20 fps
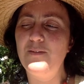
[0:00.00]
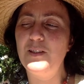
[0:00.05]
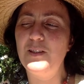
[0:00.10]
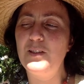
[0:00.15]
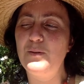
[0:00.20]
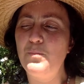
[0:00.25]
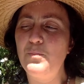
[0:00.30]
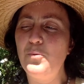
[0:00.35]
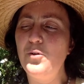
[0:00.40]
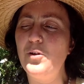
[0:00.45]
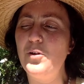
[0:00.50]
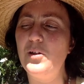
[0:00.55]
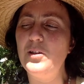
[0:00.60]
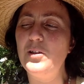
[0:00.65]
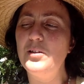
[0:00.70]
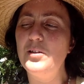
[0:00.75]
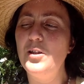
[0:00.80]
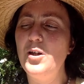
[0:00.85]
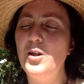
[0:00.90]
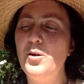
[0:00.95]

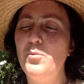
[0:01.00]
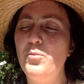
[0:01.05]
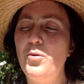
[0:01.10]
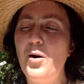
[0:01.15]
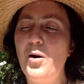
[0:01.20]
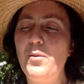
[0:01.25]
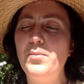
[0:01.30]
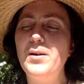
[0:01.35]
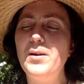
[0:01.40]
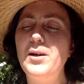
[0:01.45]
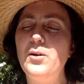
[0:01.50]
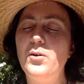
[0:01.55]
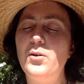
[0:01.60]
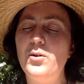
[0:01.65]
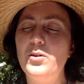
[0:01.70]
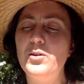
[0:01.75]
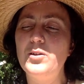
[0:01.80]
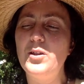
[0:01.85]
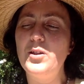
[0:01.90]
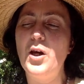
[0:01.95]
spruce probably
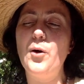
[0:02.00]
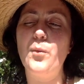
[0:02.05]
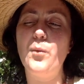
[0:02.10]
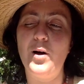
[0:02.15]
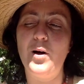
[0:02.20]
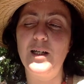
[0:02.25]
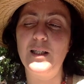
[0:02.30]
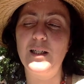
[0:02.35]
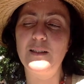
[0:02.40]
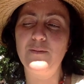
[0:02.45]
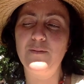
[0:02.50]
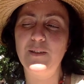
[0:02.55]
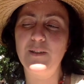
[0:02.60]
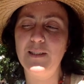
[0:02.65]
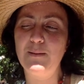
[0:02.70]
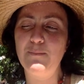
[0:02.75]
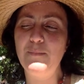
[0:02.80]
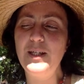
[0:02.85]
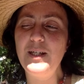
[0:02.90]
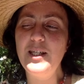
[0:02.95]
also works for
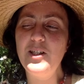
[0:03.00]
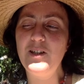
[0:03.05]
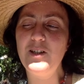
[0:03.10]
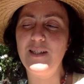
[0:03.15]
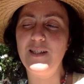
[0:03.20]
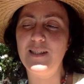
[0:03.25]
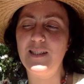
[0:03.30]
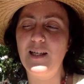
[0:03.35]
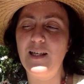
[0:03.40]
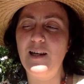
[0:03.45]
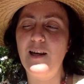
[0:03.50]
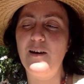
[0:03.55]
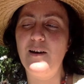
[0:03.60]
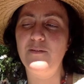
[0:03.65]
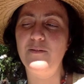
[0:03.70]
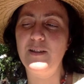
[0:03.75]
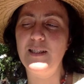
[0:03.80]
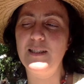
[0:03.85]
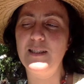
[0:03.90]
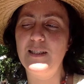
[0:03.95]
species that
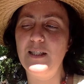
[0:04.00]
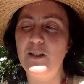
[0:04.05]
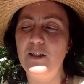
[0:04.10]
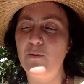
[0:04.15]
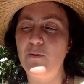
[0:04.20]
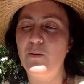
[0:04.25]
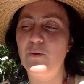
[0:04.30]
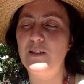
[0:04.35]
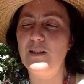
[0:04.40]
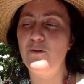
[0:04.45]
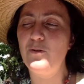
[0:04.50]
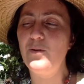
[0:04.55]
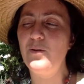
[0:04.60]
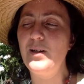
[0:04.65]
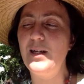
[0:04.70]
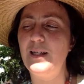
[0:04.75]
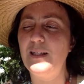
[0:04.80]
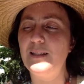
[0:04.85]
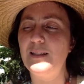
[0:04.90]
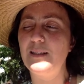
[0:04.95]
love deciduous
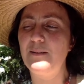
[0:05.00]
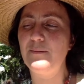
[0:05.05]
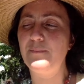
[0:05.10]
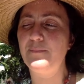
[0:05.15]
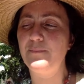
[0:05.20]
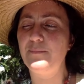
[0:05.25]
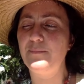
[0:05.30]
trees.